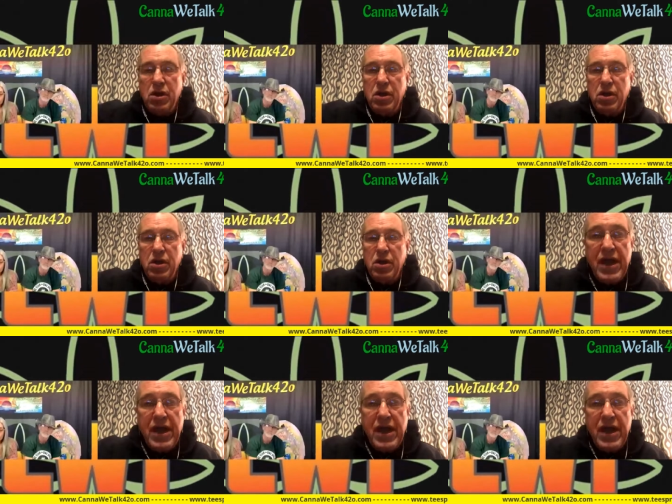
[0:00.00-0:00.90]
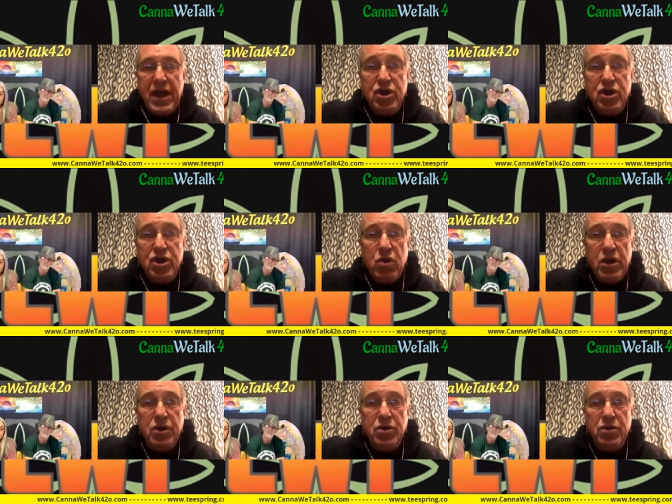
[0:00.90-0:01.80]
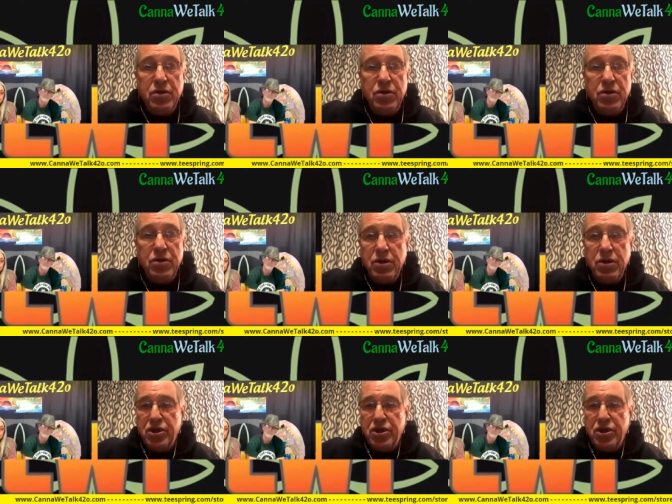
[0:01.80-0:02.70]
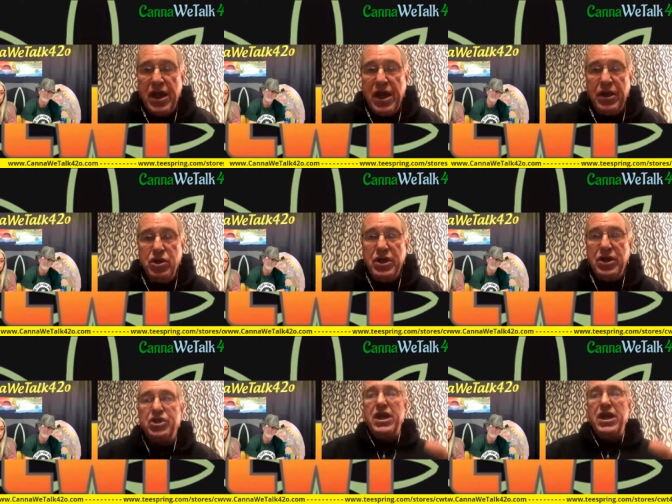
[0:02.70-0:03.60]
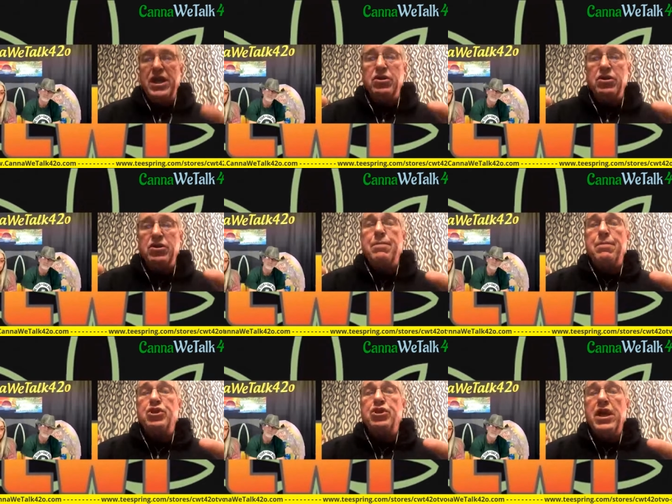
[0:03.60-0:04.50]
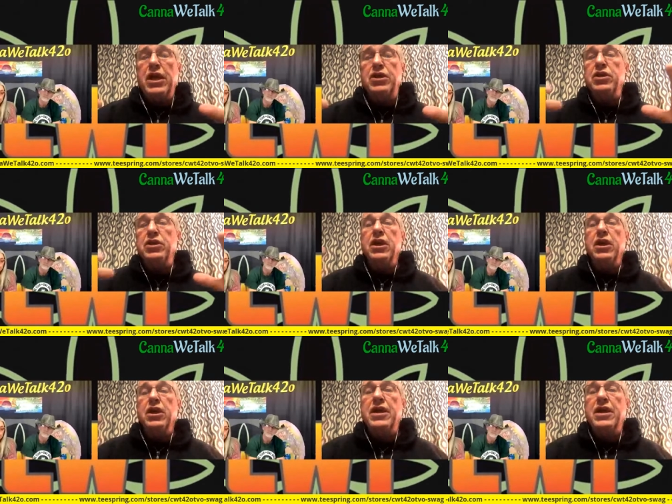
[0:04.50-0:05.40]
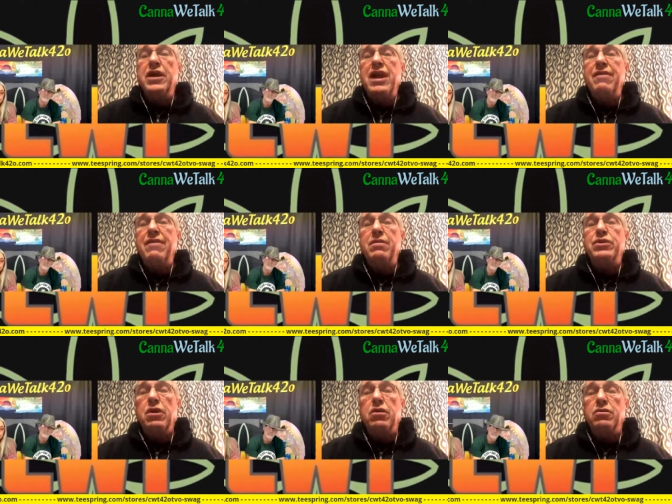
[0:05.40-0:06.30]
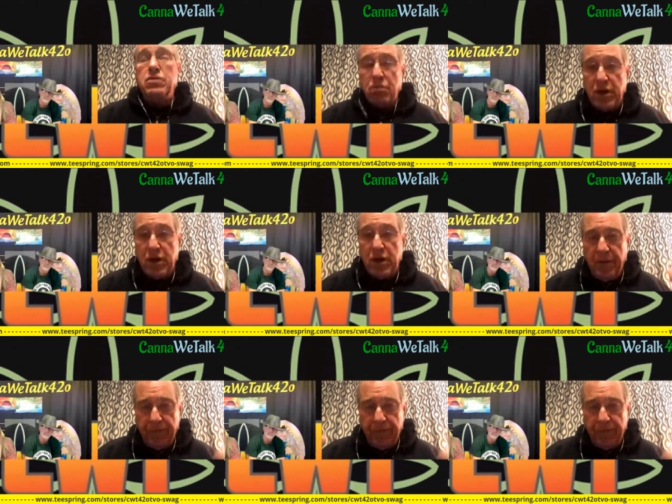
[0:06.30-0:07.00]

They accidentally run into the stage. They stand on top of the stage, and they can save themselves. Okay.